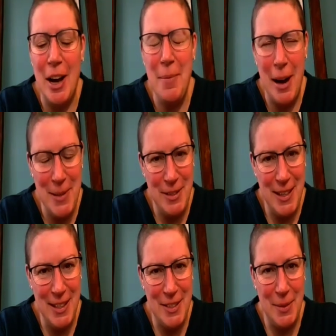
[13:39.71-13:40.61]
I'm
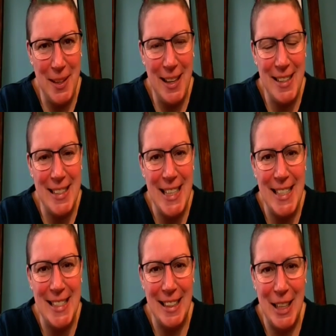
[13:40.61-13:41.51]
intrigued as to what they actually
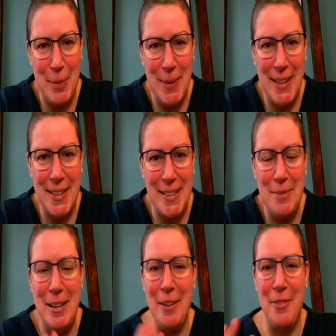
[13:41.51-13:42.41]
taste like because
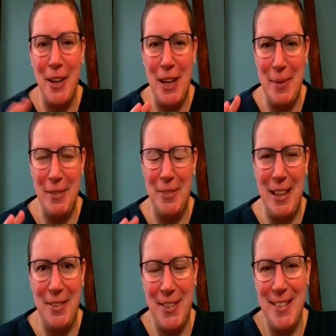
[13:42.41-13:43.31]
I'm really funny about
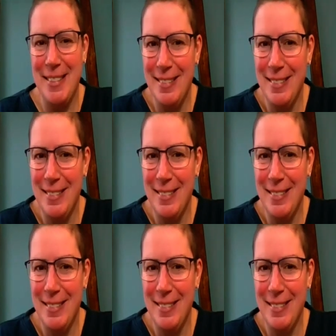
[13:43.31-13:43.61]
flavors.